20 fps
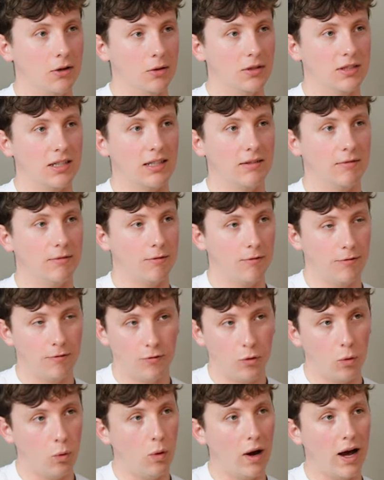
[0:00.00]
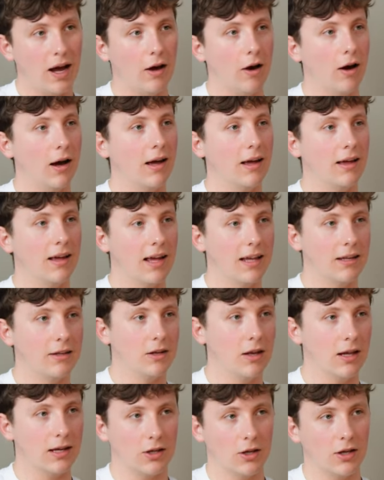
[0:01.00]
using full AI,
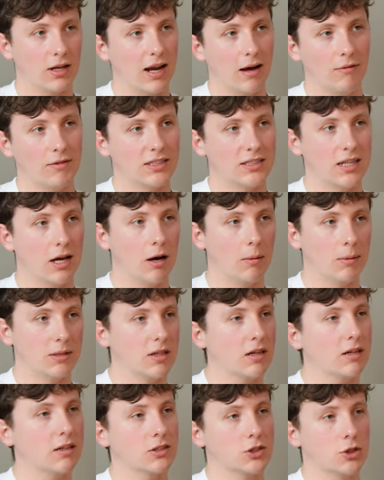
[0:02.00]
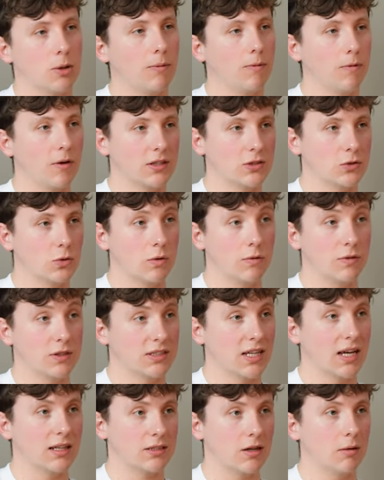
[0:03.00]
and like you can have it set up. It's like the Shopify store for
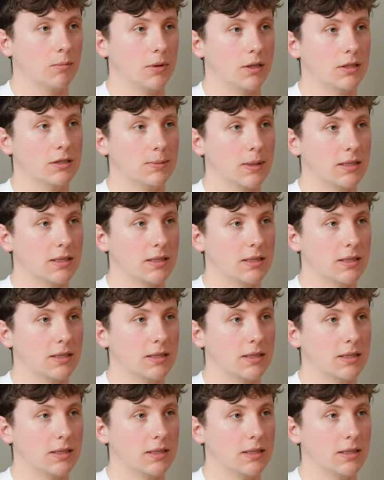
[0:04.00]
SaaS companies,